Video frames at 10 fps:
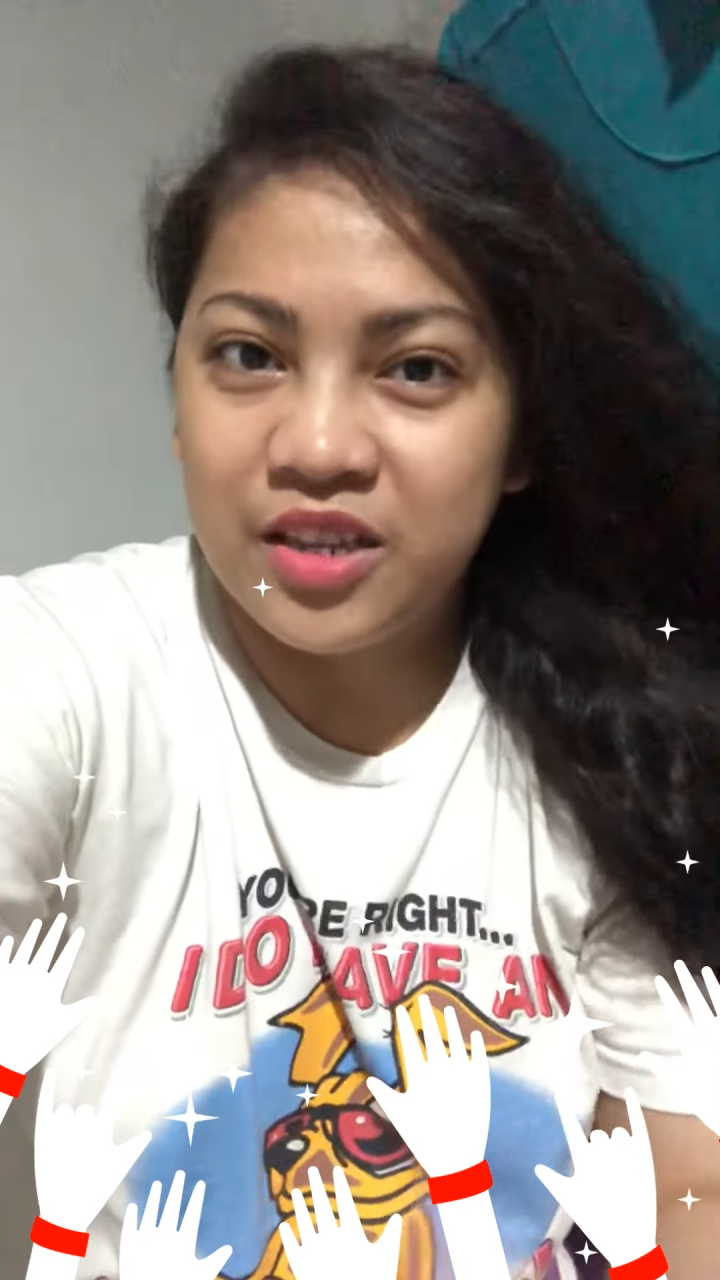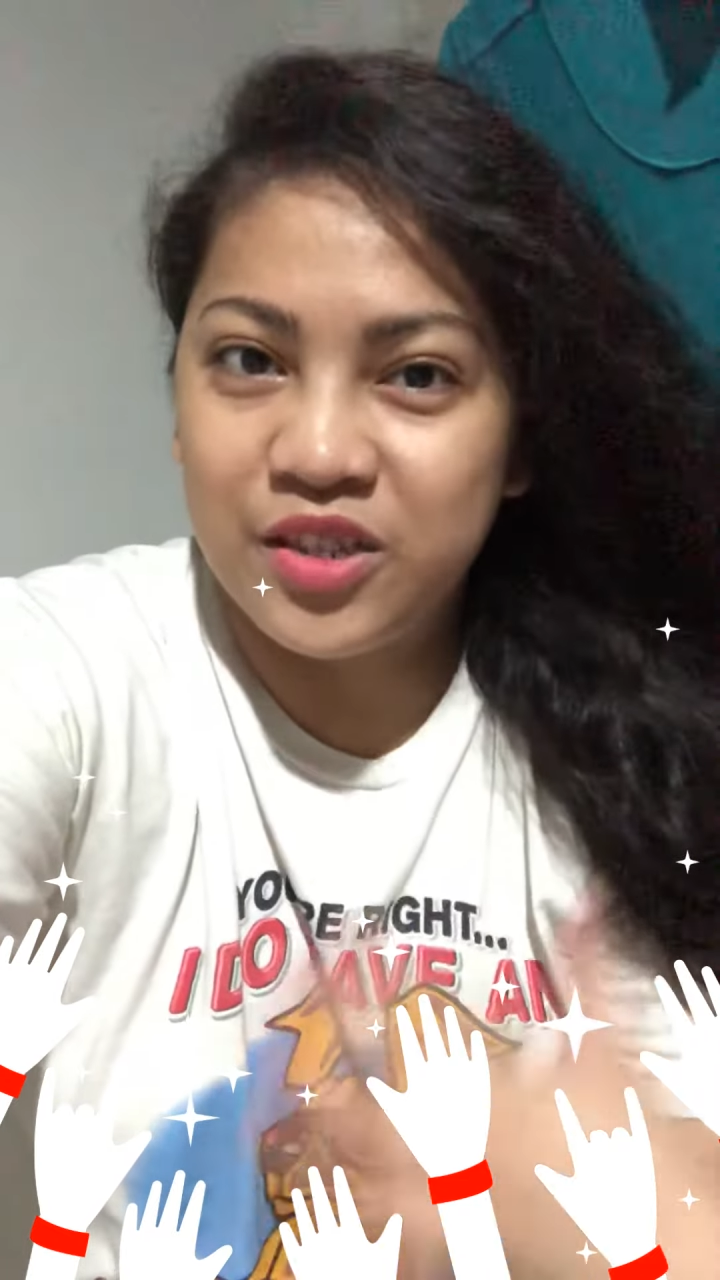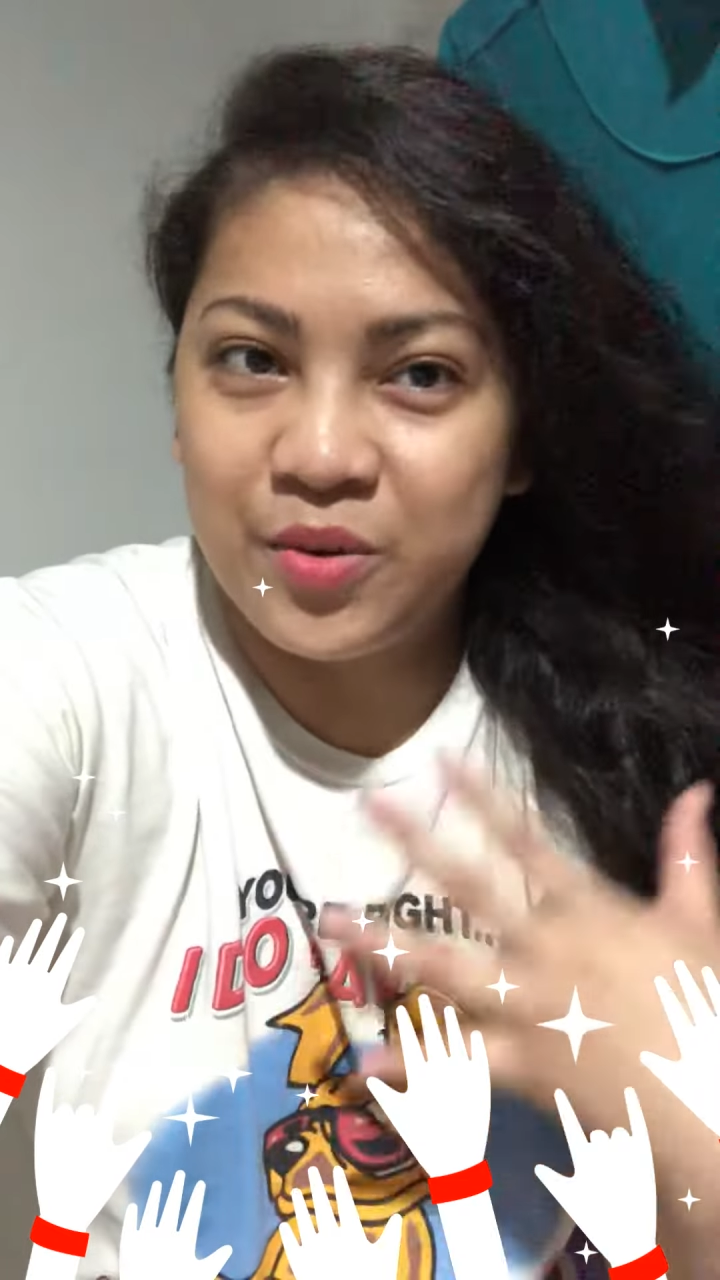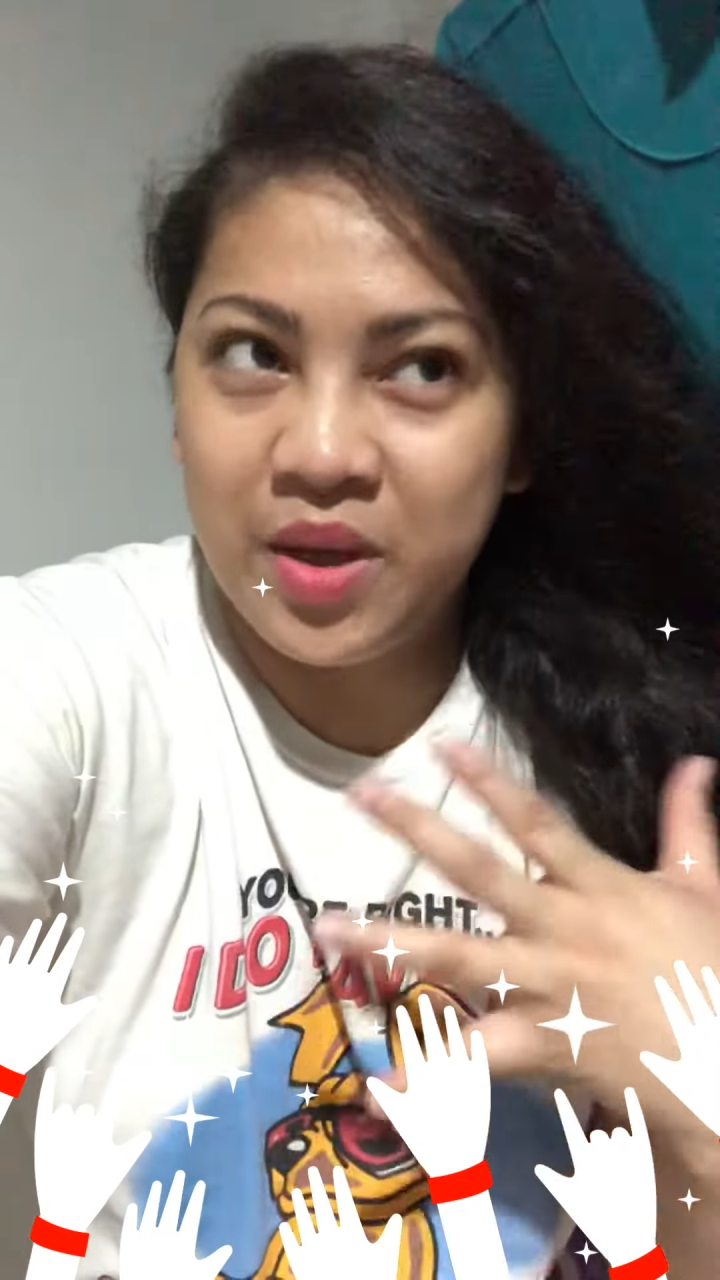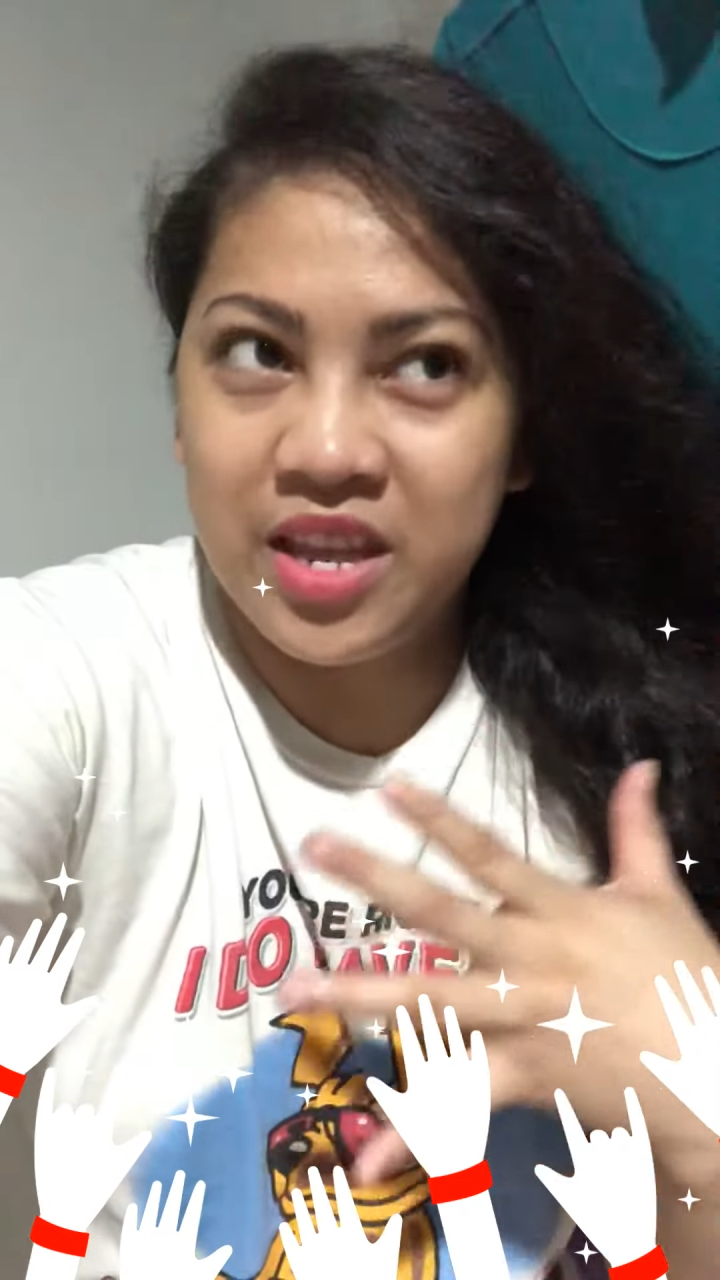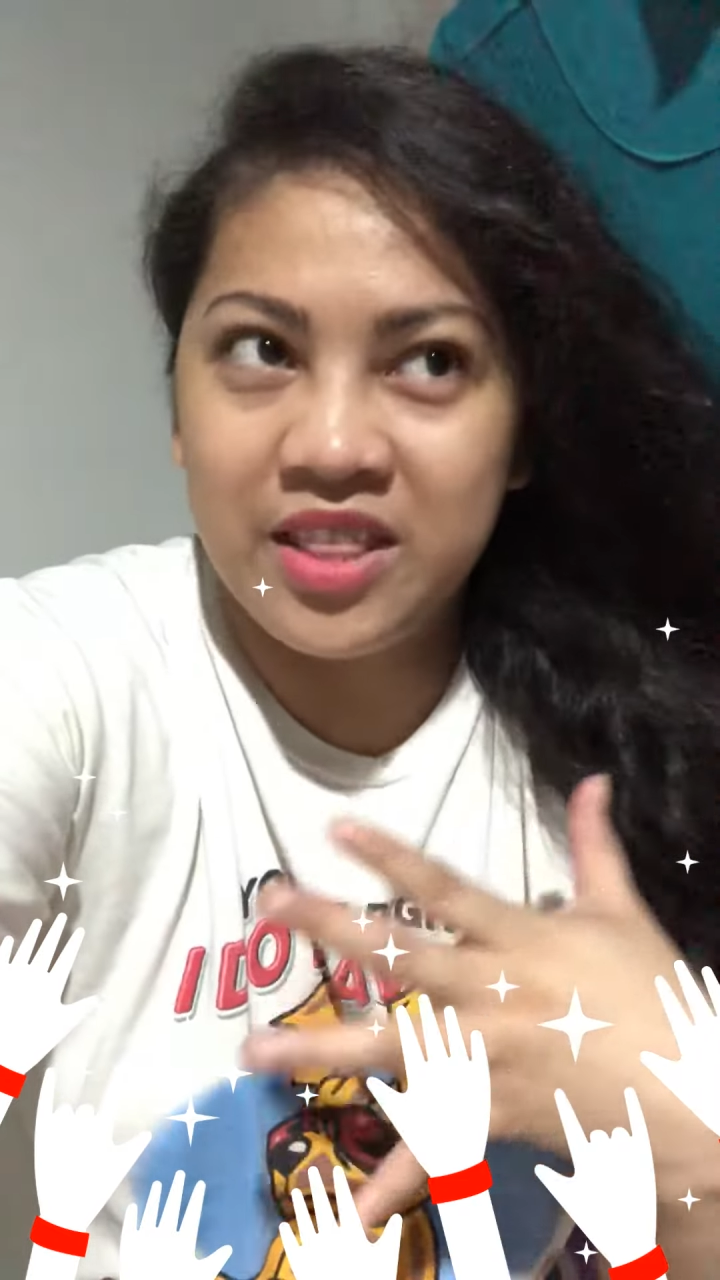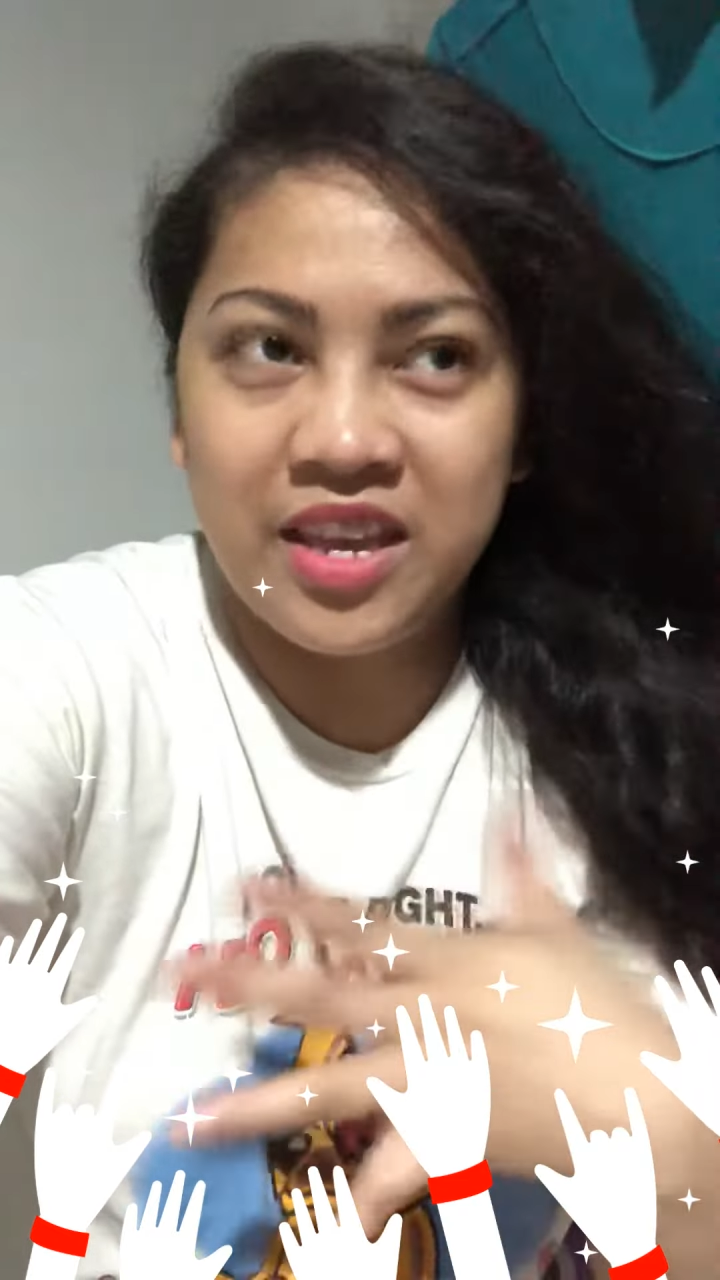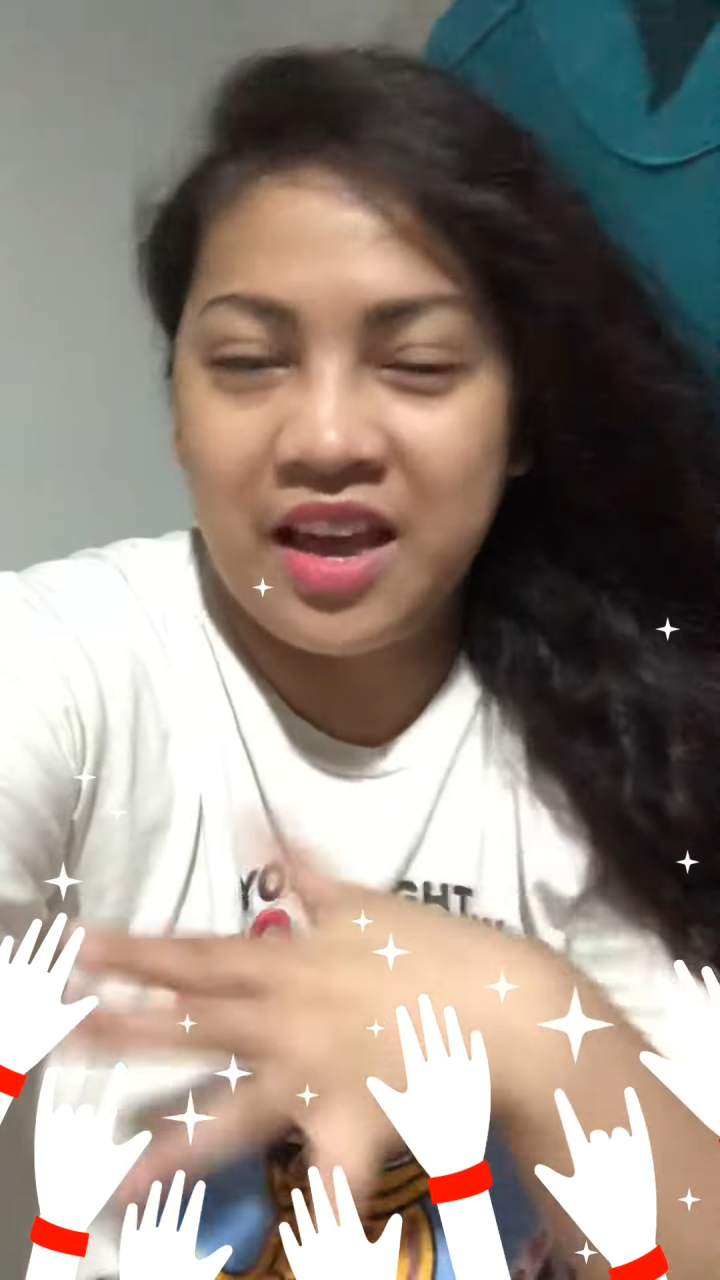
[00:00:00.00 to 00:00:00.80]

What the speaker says: going to show anything